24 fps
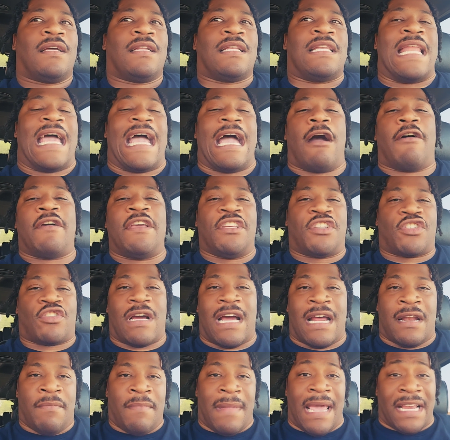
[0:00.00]
now he's
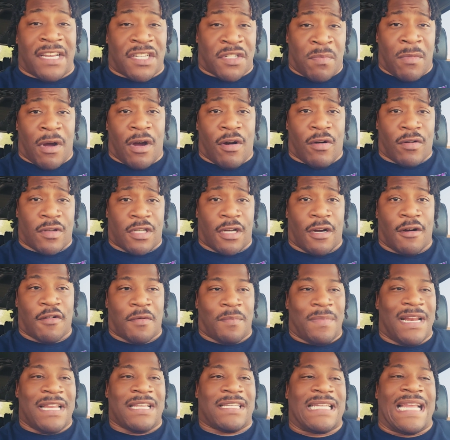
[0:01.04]
trying to make small talk,
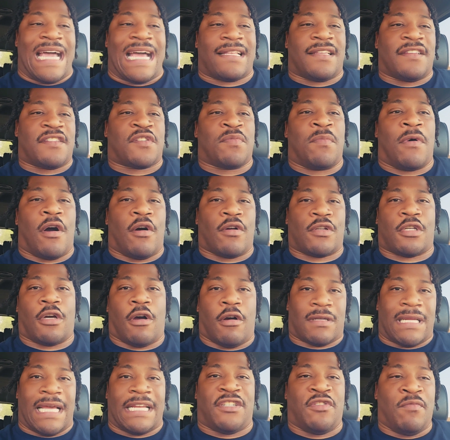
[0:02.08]
but it's not the small
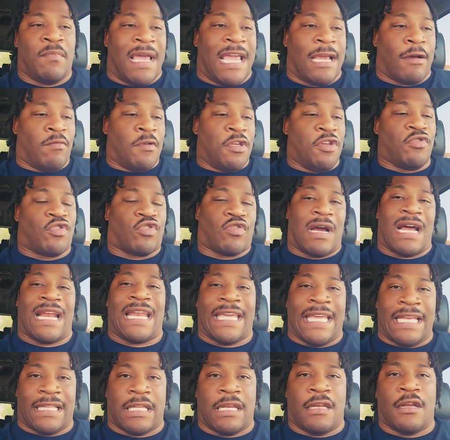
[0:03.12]
talk that you make when you're trying to
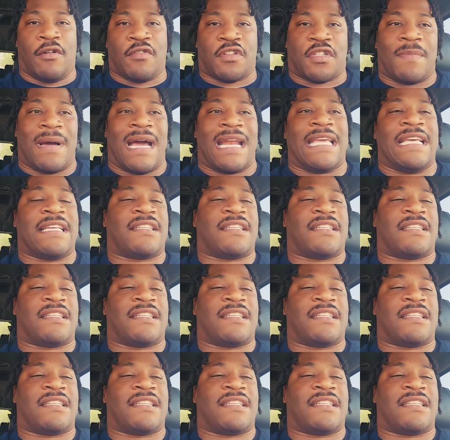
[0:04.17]
get to know somebody.